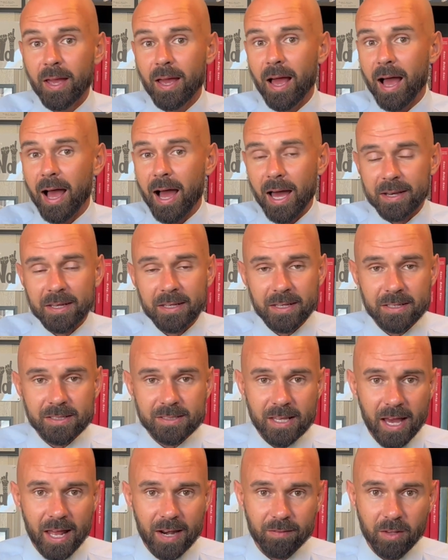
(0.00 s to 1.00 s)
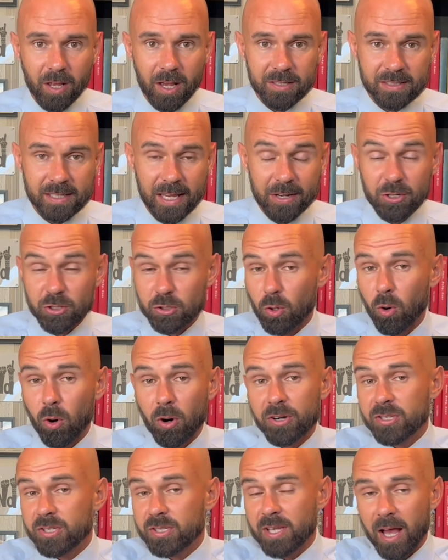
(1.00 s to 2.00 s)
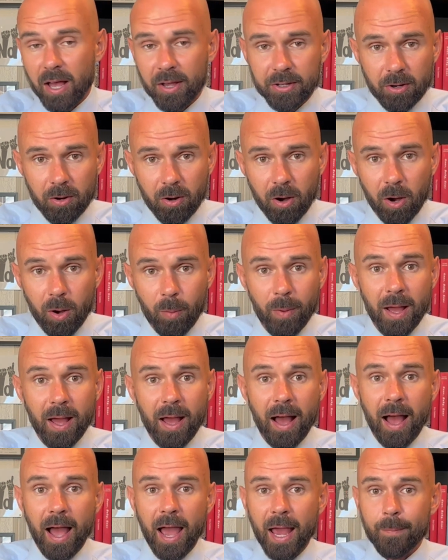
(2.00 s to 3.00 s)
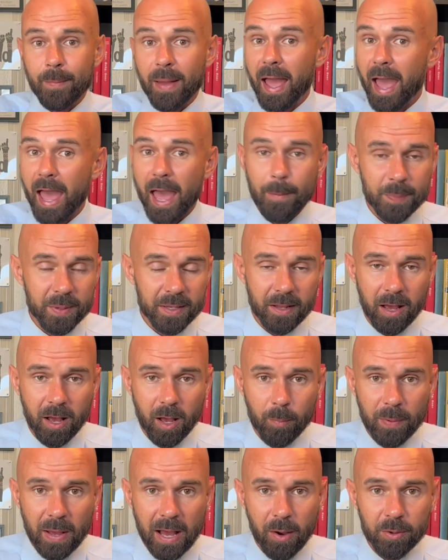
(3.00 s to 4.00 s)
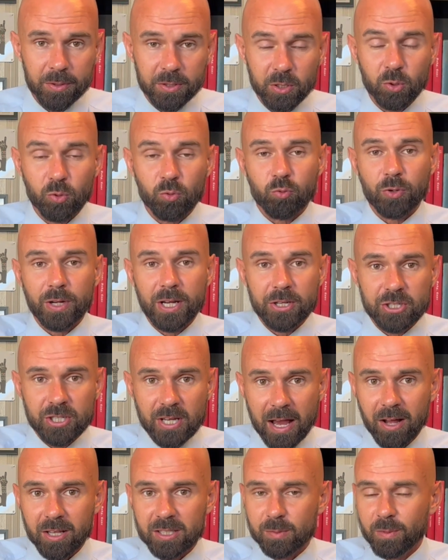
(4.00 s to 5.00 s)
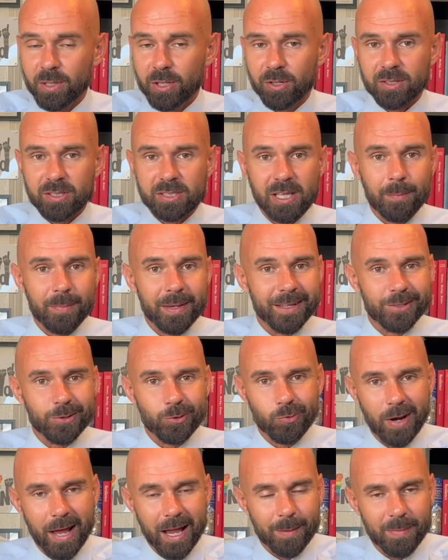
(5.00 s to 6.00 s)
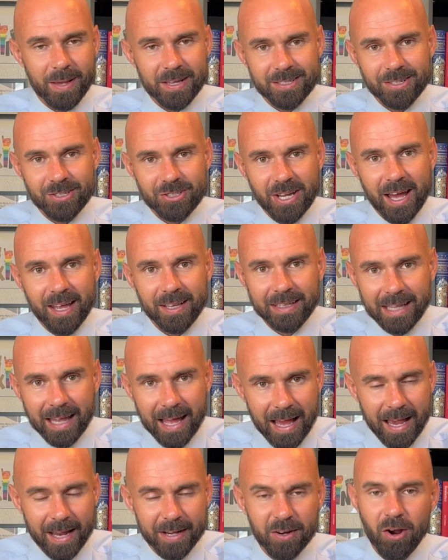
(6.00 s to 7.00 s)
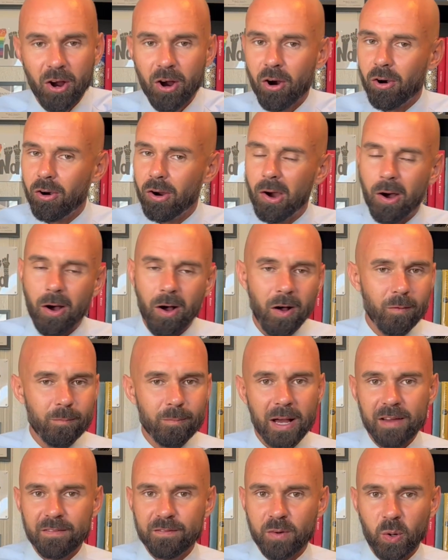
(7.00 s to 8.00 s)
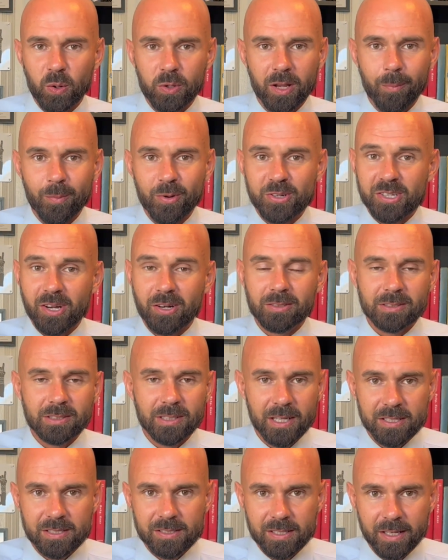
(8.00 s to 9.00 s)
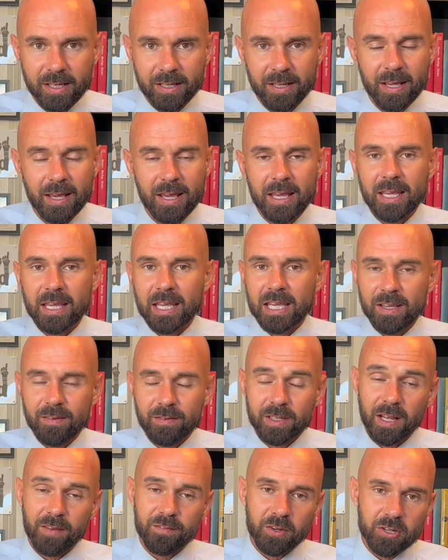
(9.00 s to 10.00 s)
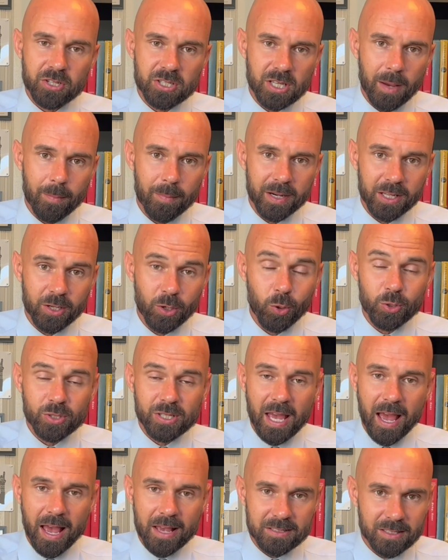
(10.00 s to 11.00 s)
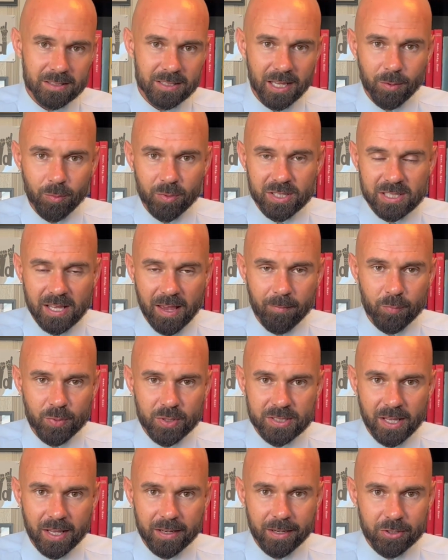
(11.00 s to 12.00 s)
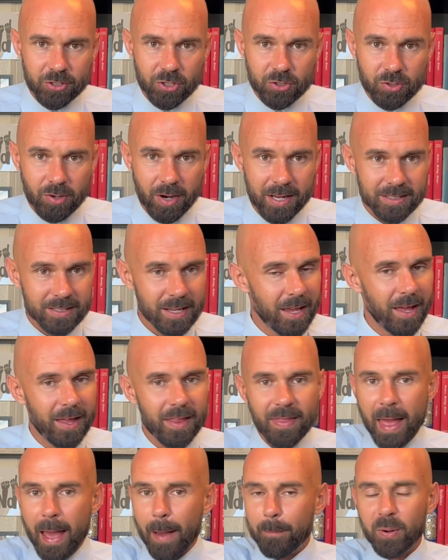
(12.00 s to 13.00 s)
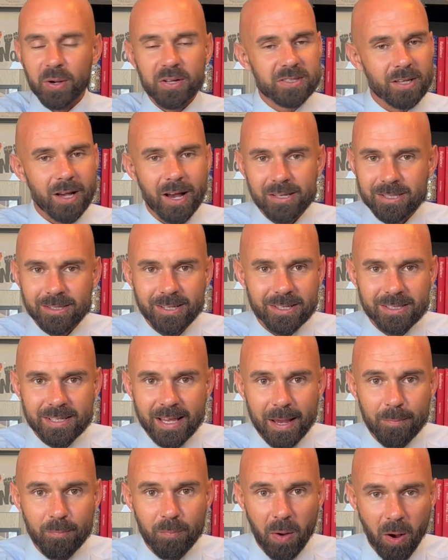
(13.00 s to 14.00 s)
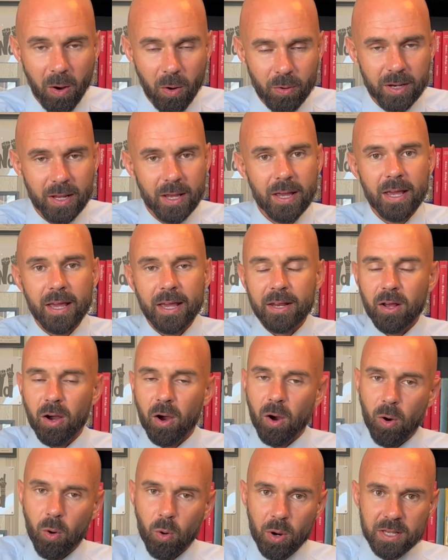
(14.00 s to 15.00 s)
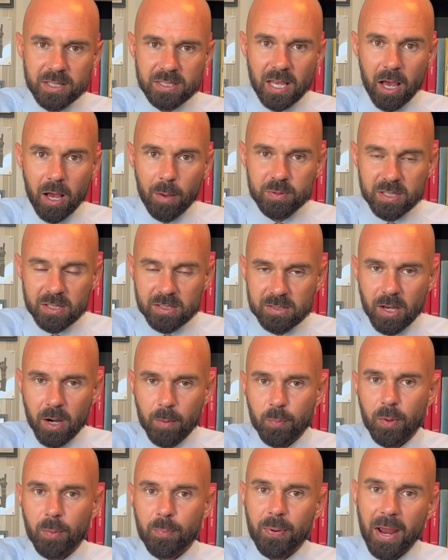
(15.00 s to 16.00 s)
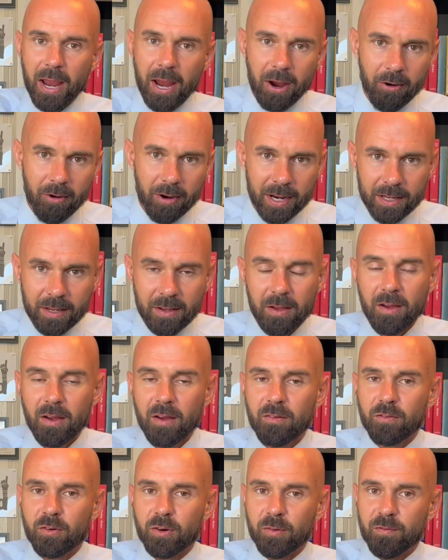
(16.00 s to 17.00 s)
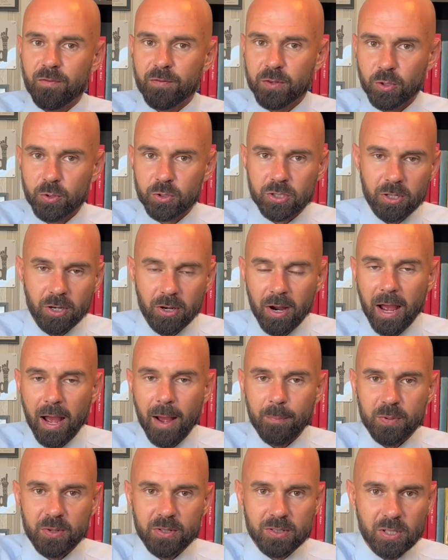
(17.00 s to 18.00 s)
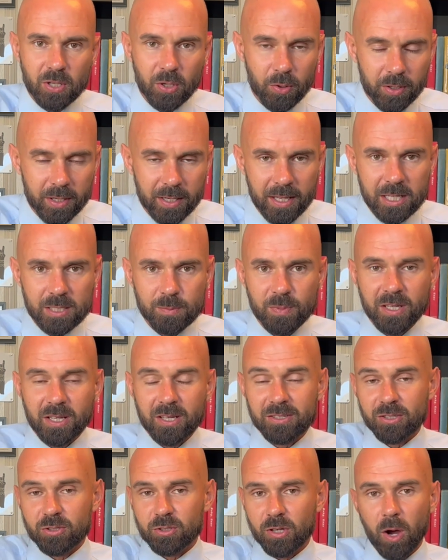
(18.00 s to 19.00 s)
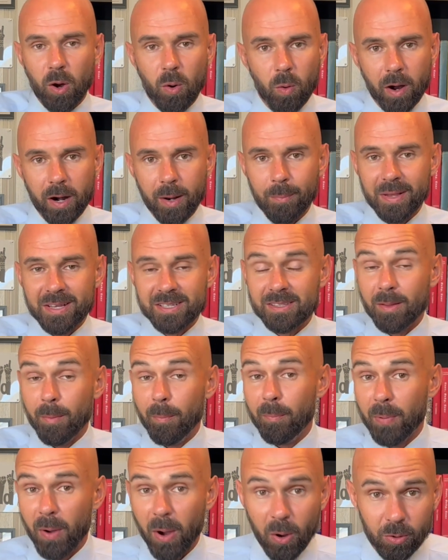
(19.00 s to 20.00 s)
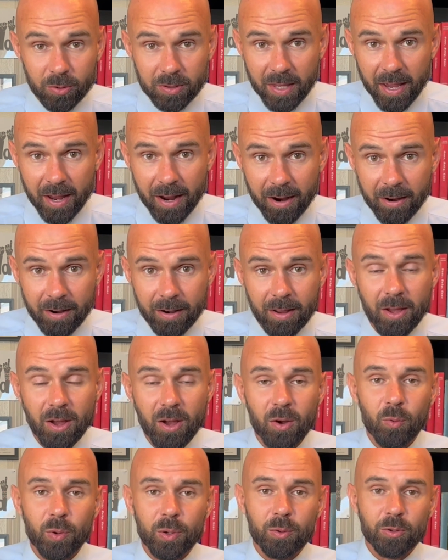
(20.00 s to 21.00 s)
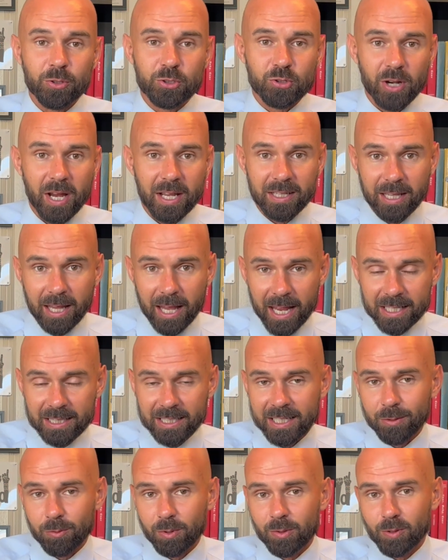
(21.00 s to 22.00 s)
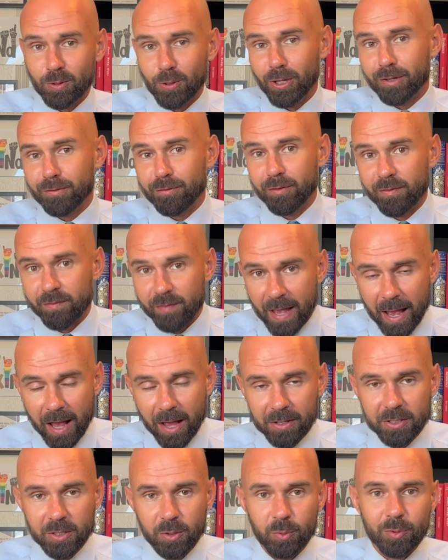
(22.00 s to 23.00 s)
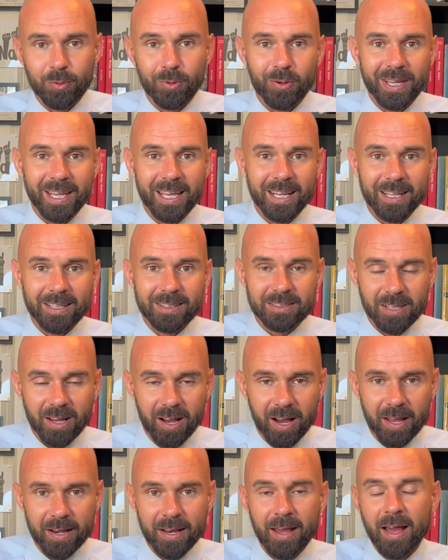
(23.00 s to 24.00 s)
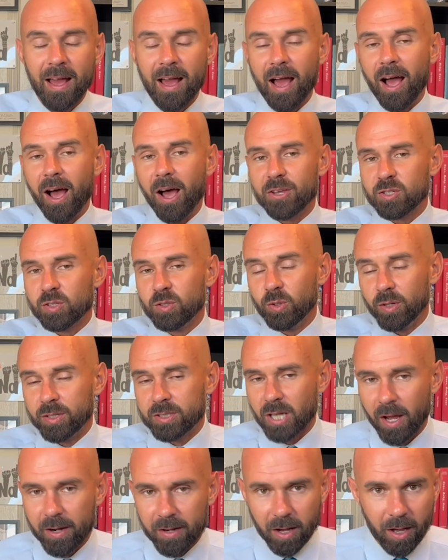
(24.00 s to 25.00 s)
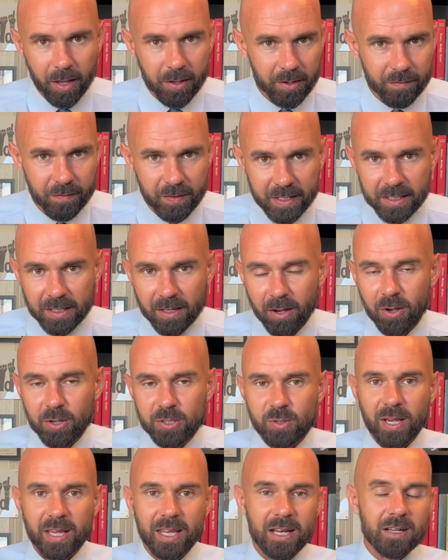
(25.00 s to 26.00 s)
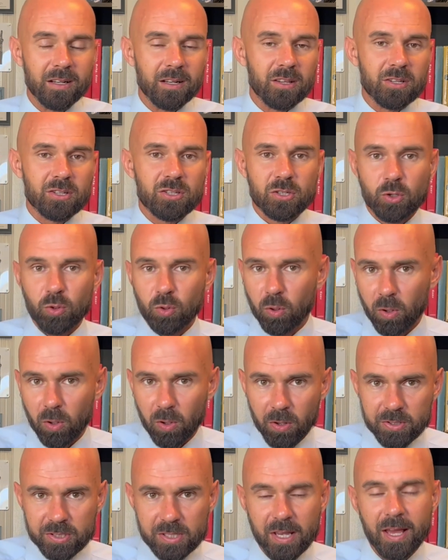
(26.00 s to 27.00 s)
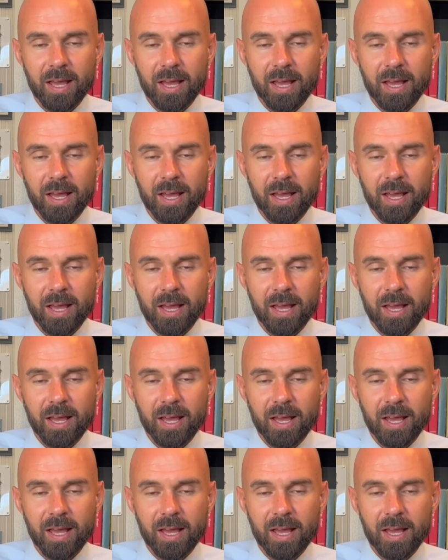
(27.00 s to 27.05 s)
on the east side of Los Angeles or sell your home, I am happy to help out with you. Reach out to me. You can send me a direct message online, or all of my phone numbers are listed. Even if you're somebody who's hesitant with 7% interest rates, that puts us in the same boat. It always helps to start preparing for future opportunities because you don't want to miss the boat there. We will tread lightly. We will look for value, and we will get it done. I also do a ton of other videos. I get into the schools.